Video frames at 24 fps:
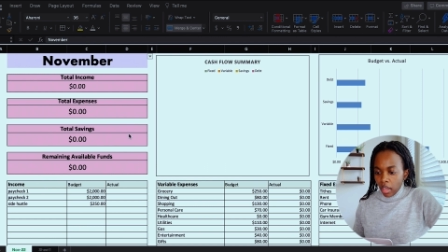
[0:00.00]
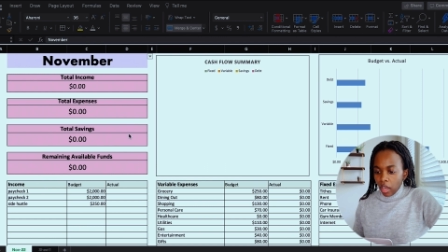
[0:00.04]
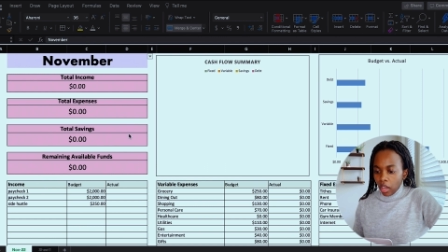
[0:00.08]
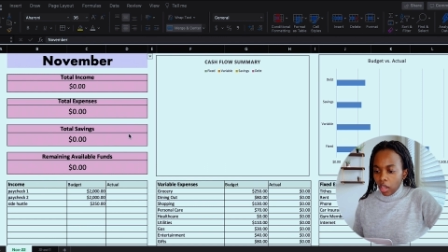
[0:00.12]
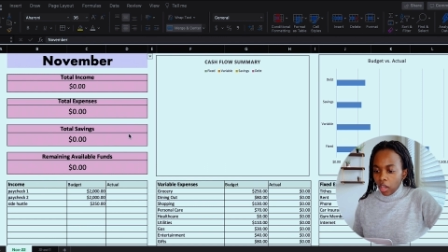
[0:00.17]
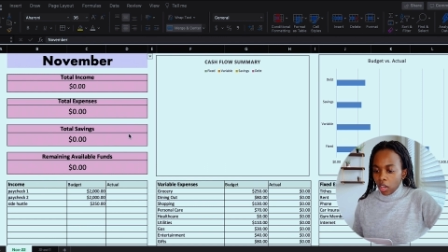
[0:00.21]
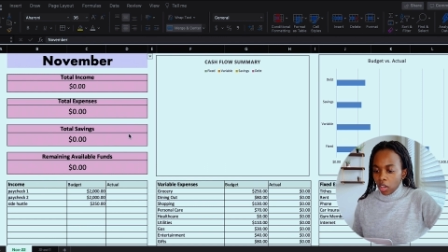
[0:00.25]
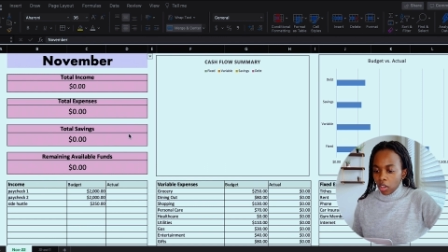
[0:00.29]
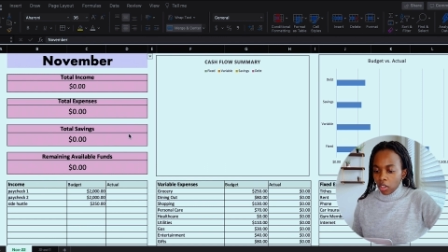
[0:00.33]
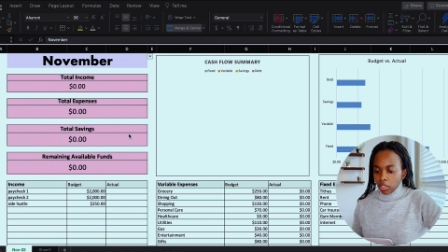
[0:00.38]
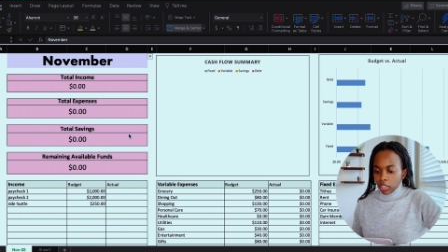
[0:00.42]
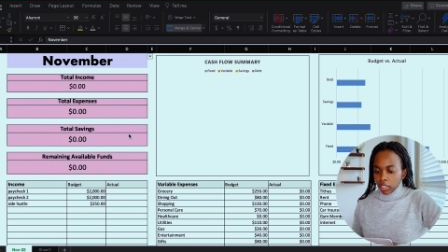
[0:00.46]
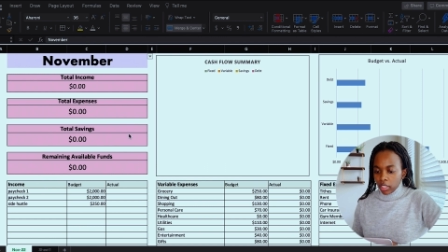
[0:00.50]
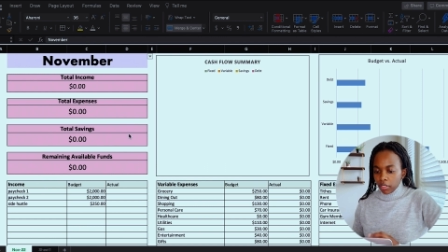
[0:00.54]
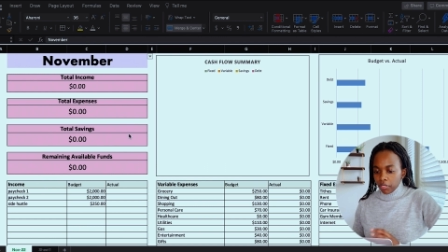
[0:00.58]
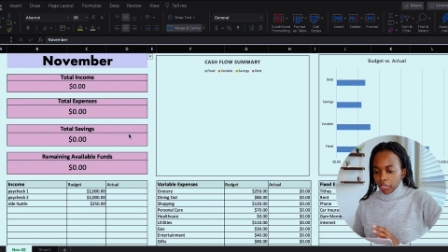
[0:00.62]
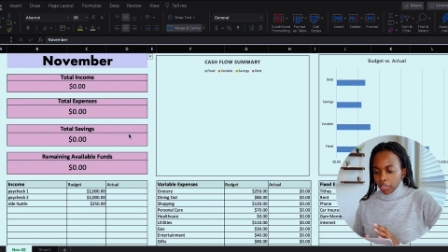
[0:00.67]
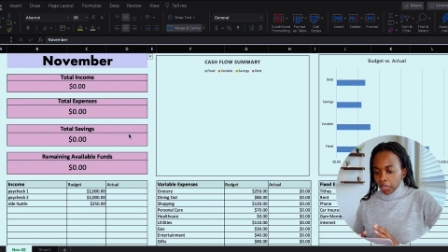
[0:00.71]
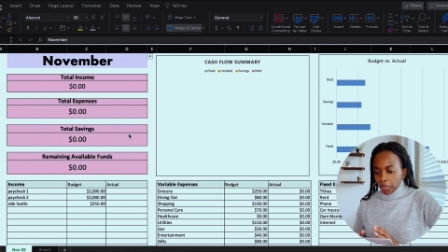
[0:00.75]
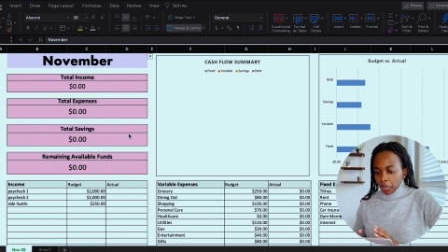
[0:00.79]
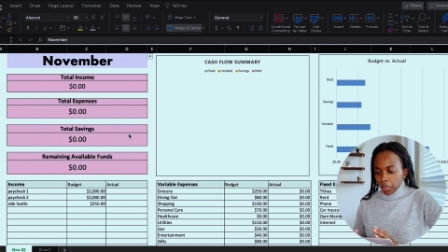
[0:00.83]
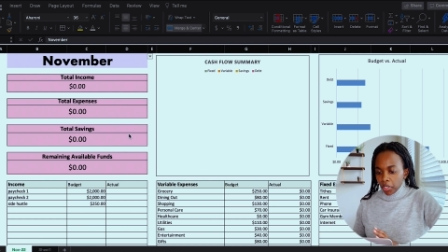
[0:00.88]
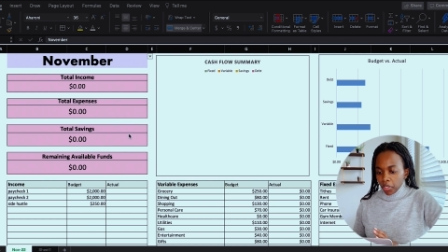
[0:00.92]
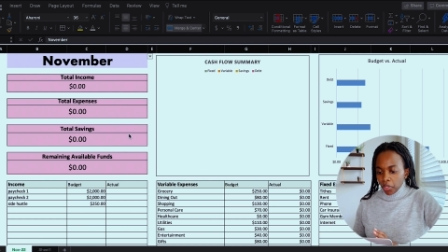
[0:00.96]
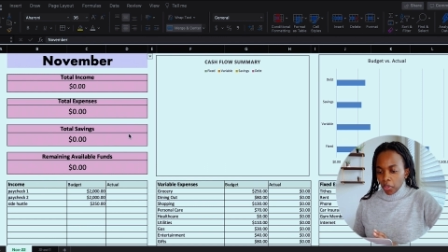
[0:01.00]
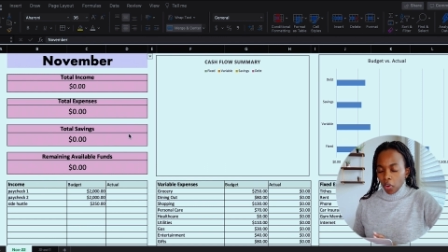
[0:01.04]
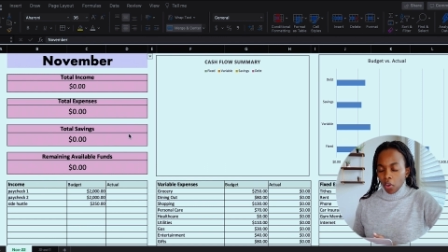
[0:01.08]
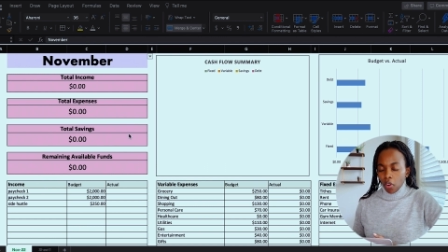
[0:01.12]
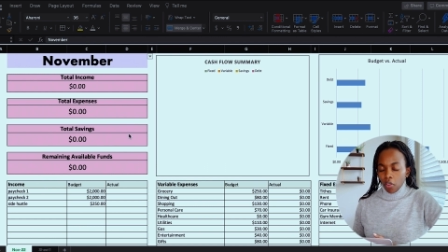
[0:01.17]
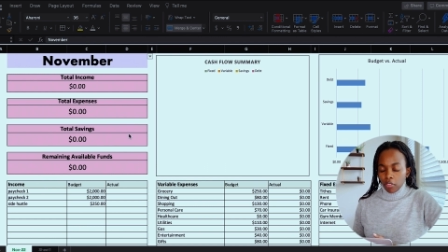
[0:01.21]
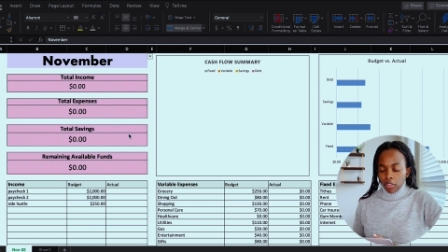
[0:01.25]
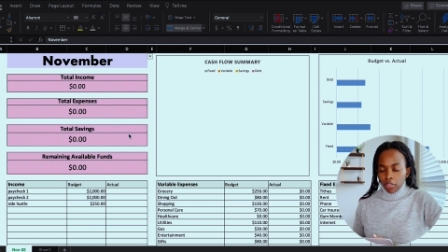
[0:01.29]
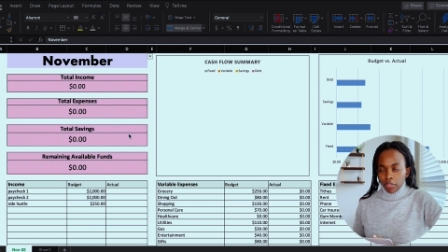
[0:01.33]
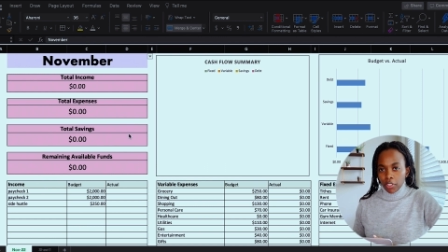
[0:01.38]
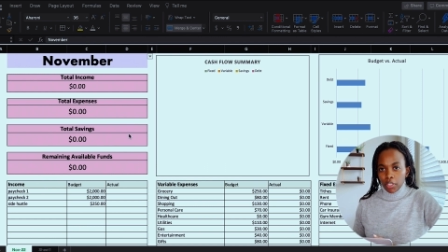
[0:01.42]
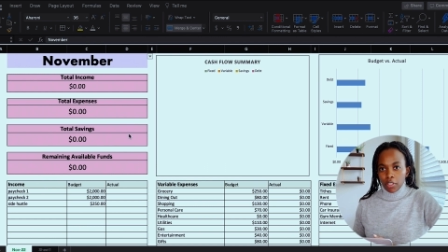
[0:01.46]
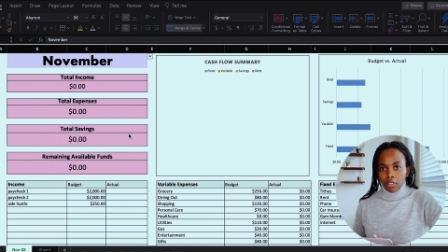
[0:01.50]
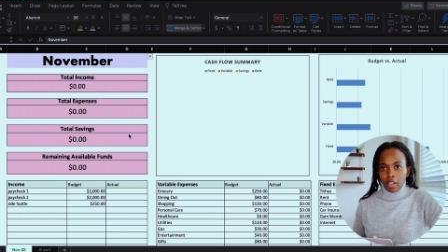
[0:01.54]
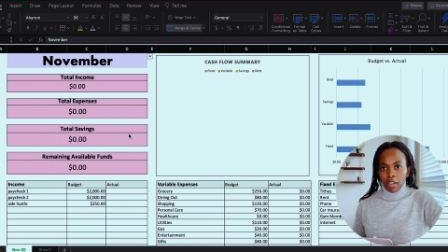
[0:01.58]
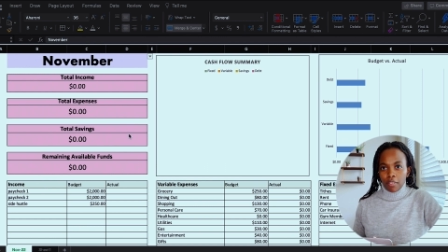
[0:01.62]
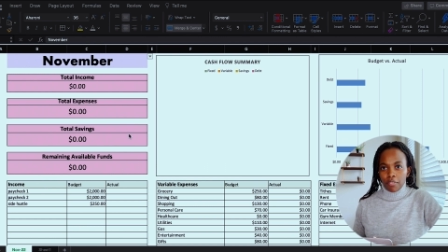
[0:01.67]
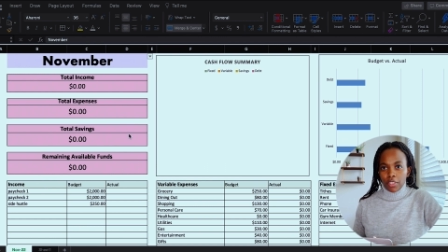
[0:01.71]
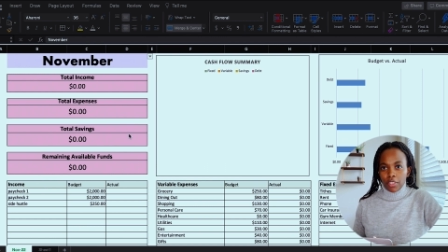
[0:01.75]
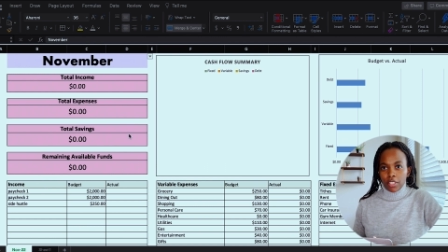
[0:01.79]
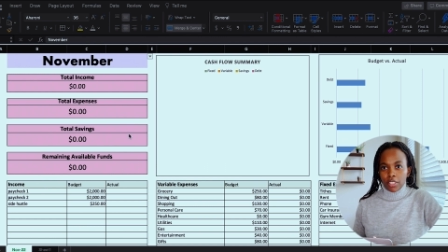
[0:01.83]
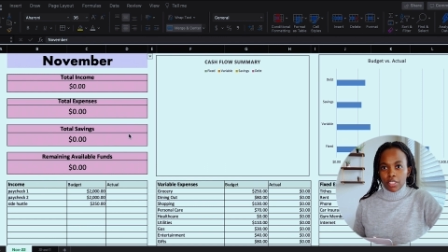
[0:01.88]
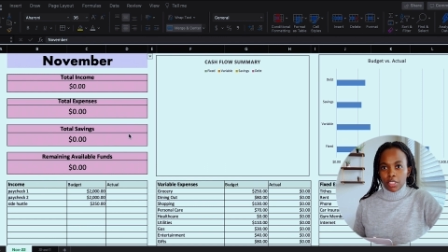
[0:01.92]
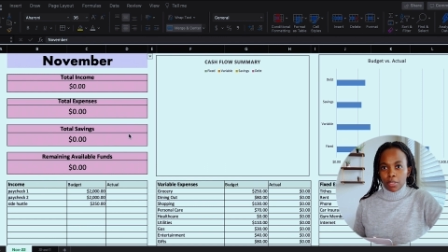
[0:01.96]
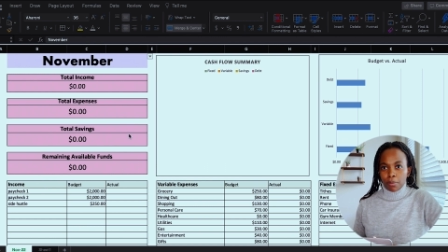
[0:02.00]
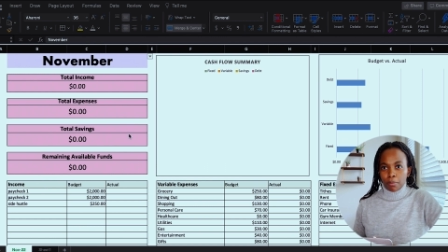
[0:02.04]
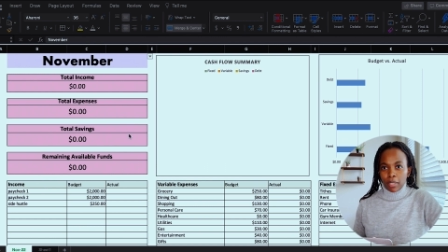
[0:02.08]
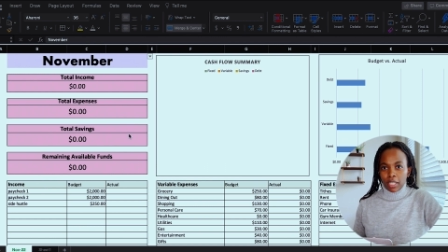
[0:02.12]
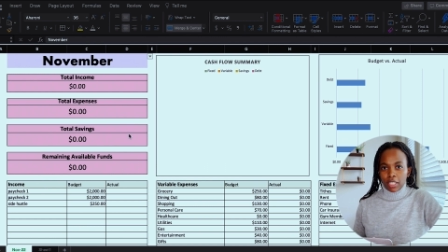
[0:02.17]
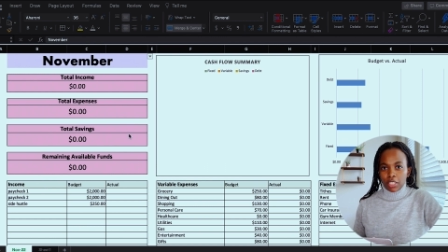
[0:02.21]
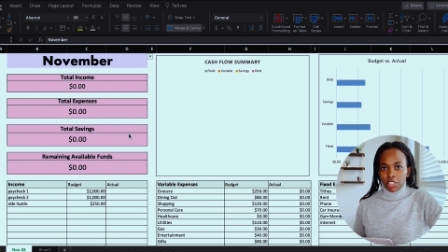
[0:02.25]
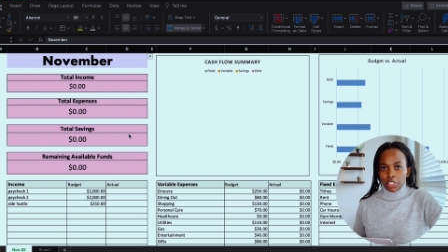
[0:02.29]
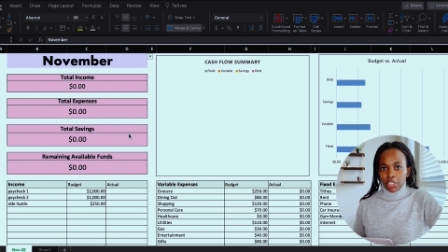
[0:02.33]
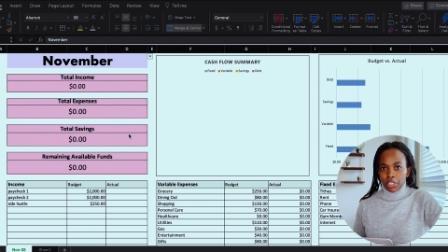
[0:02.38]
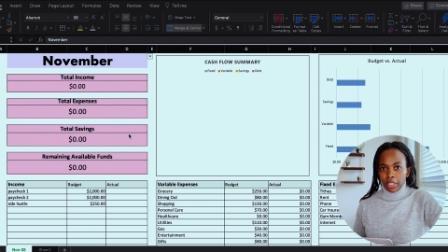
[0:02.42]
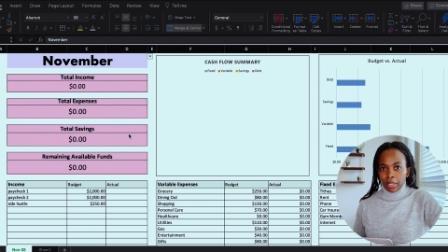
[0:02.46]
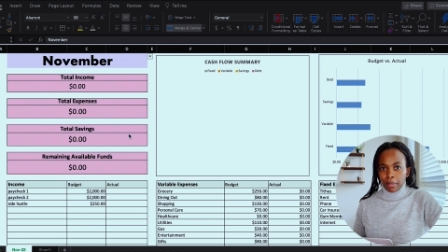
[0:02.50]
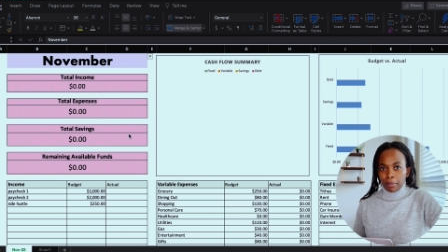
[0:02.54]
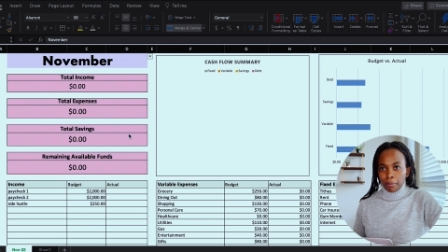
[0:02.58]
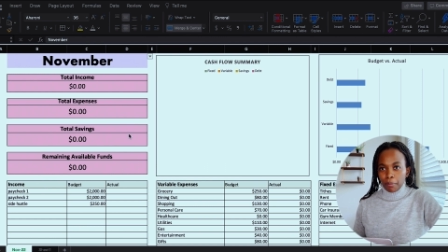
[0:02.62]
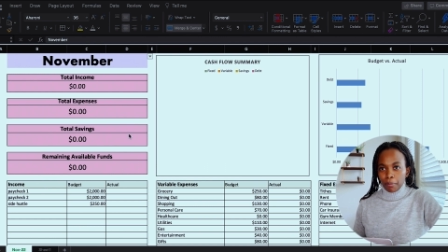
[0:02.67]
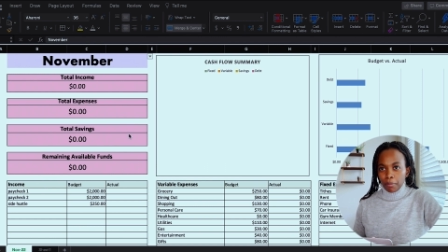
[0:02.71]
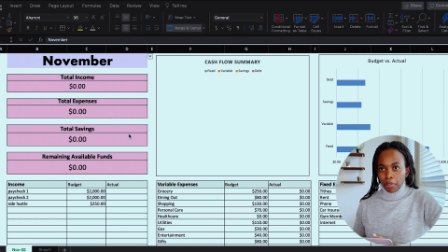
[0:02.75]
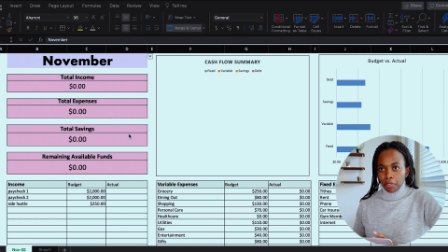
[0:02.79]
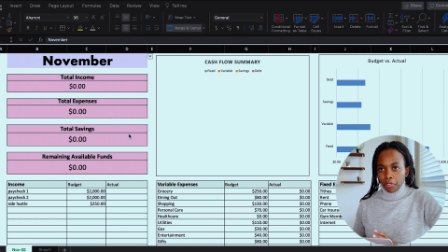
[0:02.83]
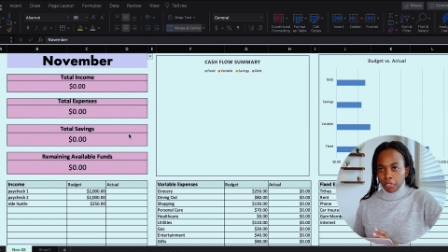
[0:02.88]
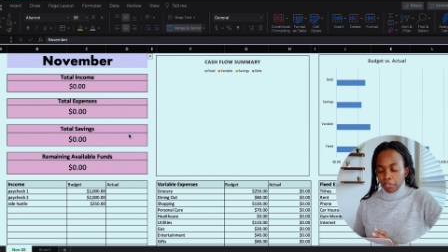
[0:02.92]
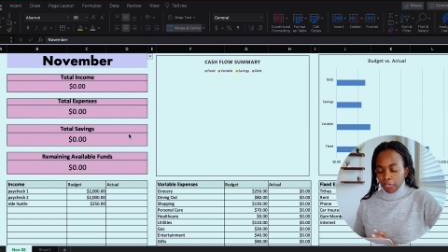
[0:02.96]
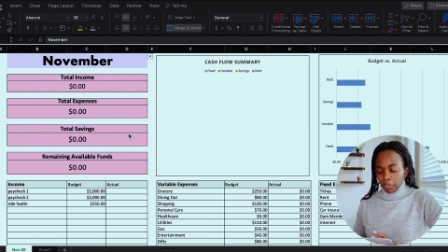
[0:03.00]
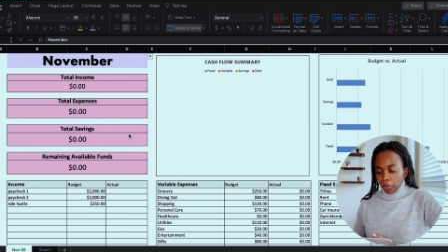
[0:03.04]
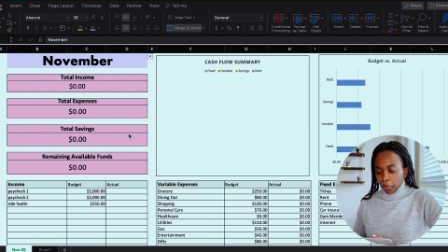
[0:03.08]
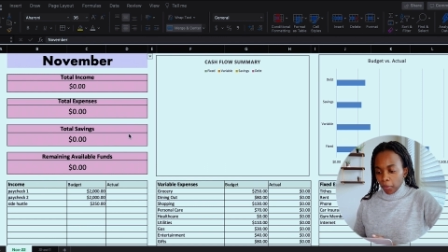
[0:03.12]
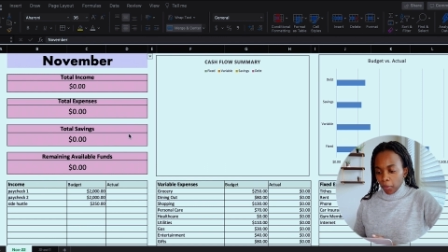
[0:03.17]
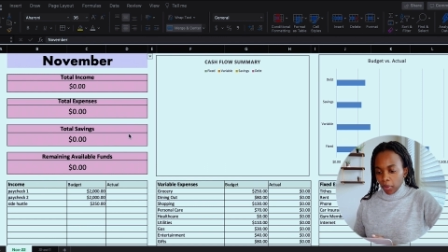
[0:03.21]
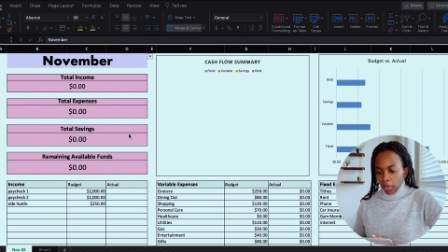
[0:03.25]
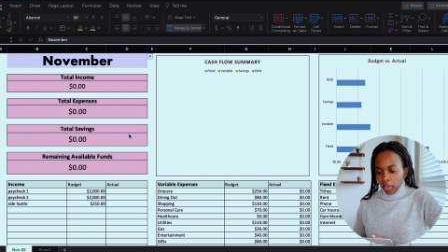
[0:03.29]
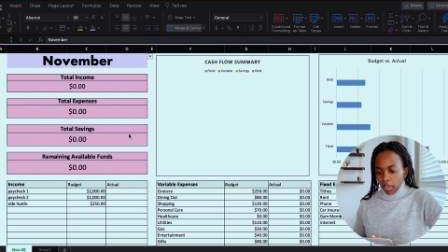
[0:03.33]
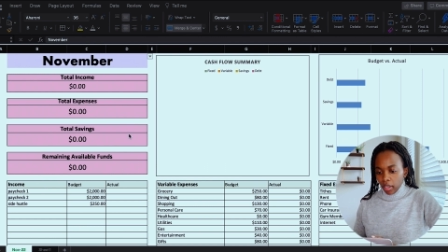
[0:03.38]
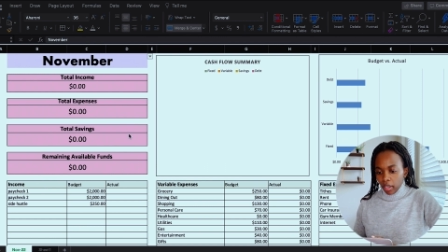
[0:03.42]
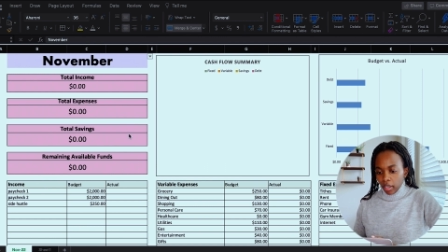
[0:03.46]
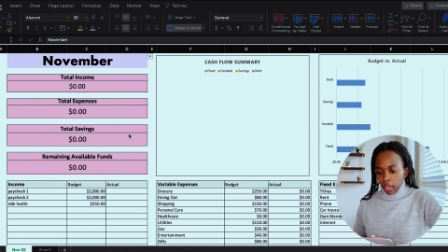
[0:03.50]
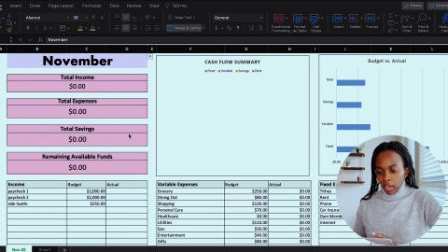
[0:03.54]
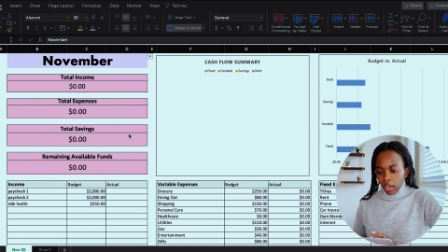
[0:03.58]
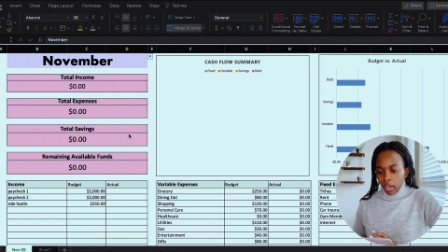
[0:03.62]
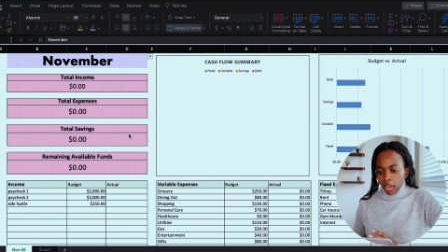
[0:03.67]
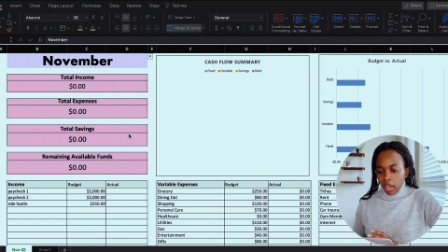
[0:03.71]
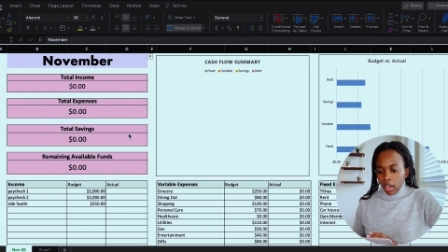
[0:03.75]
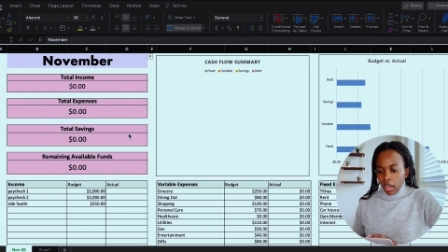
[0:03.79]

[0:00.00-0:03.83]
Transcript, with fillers: I'll give you an overview of this spreadsheet before